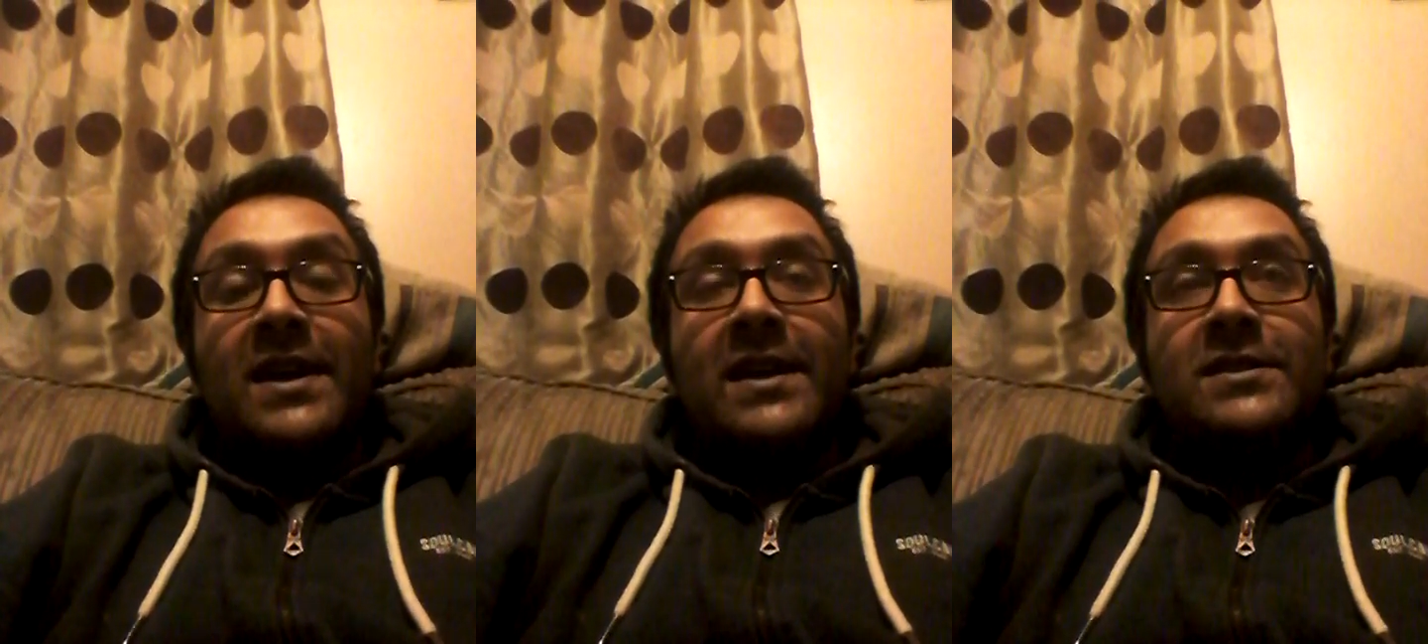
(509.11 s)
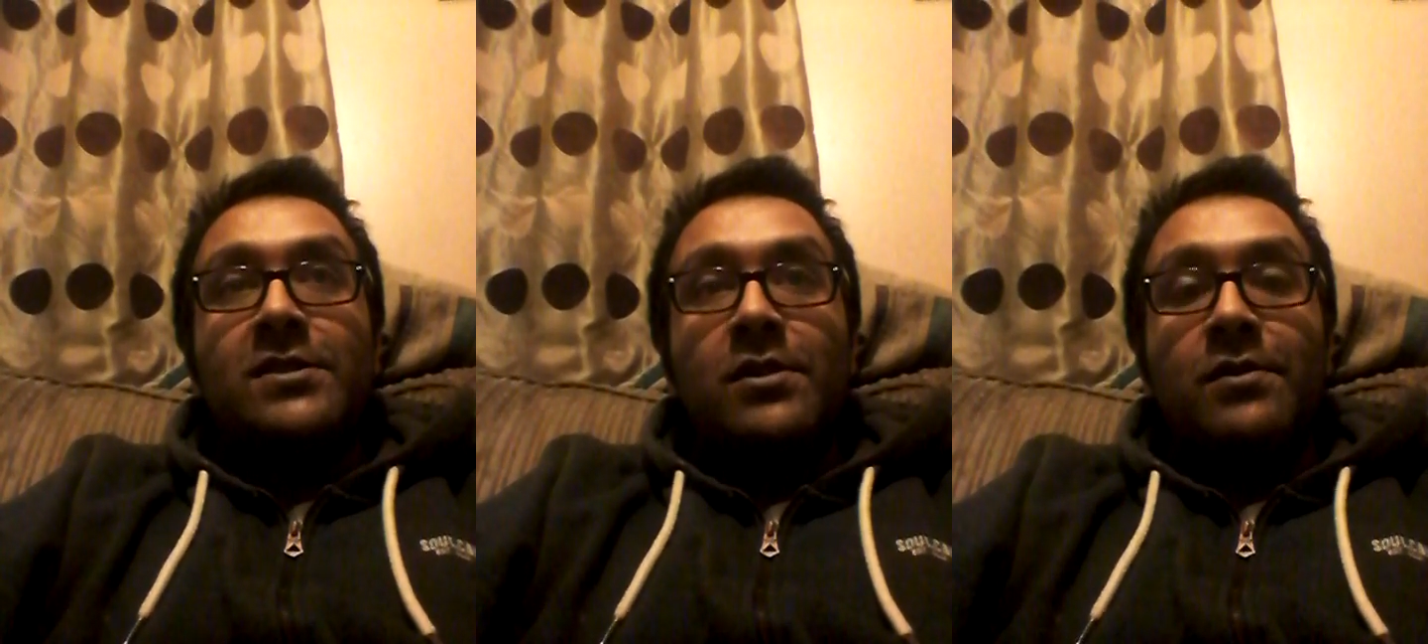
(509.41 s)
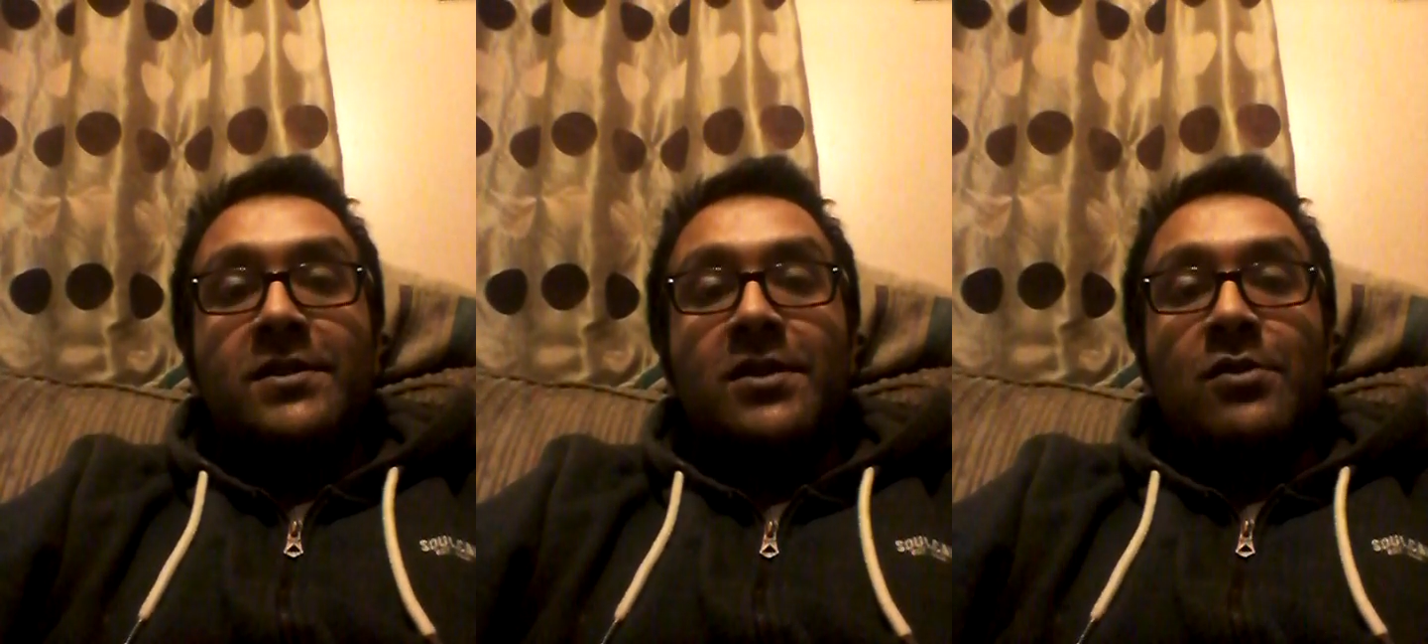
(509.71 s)
is you
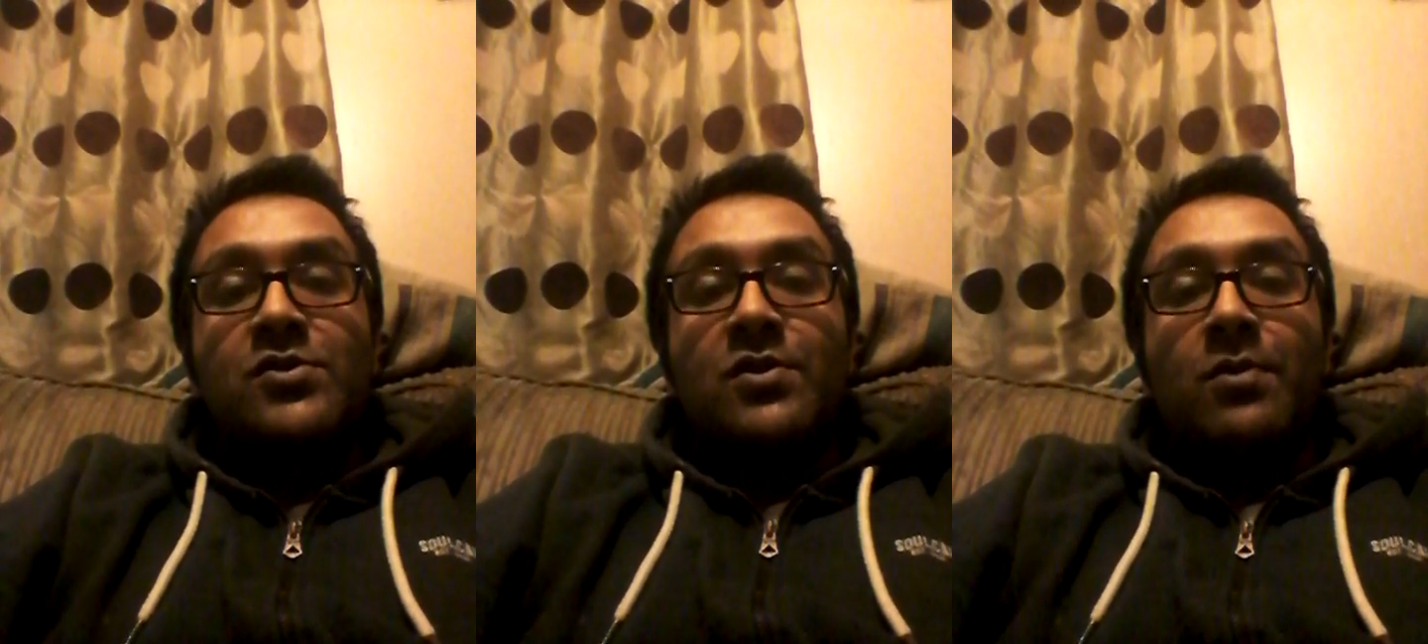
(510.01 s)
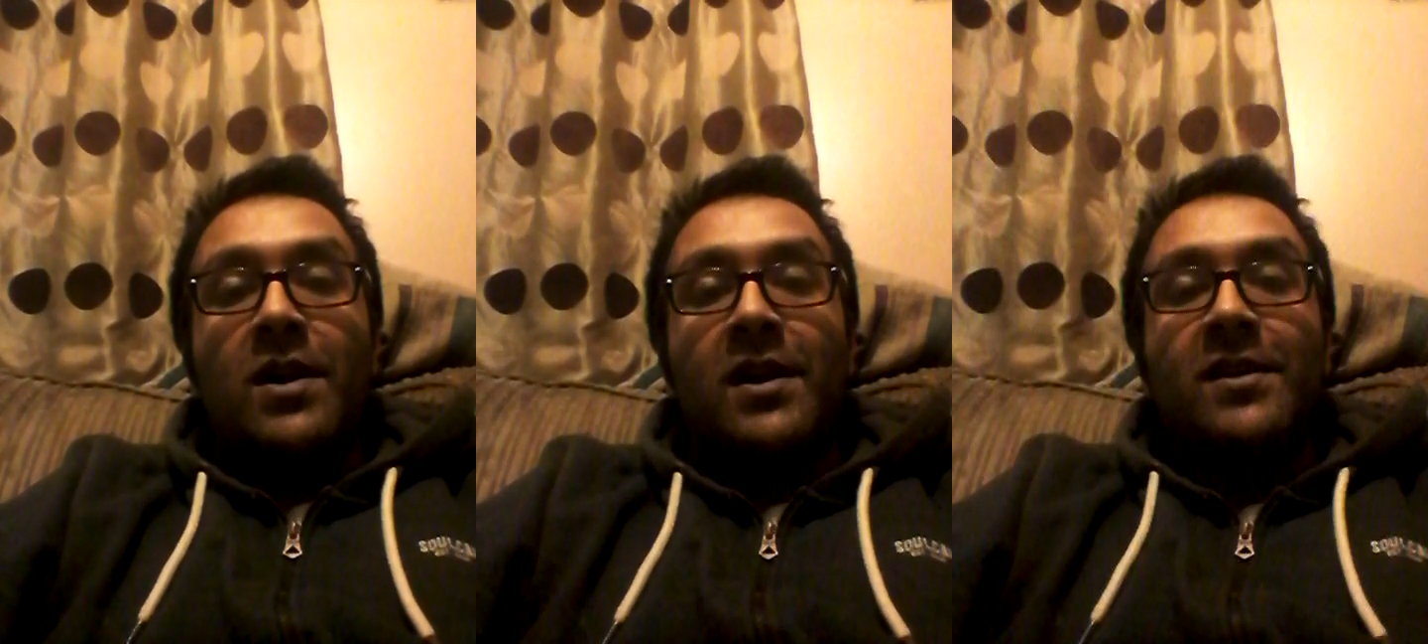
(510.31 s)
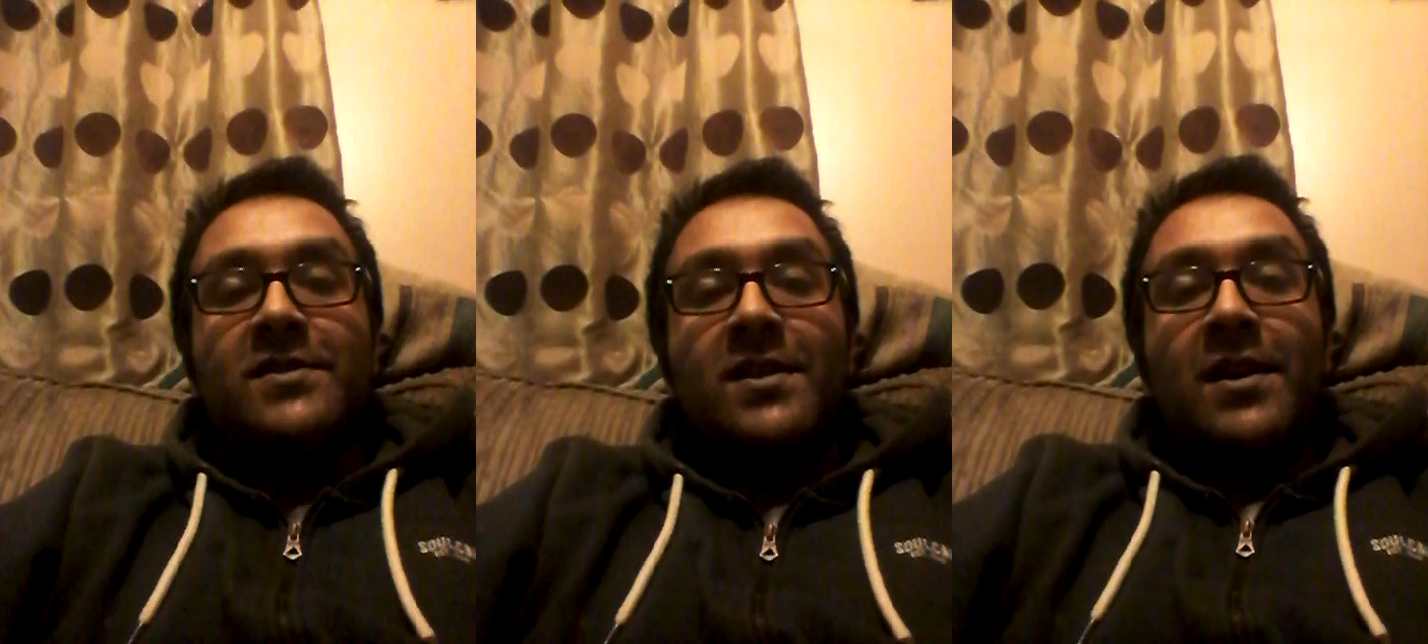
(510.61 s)
as social workers.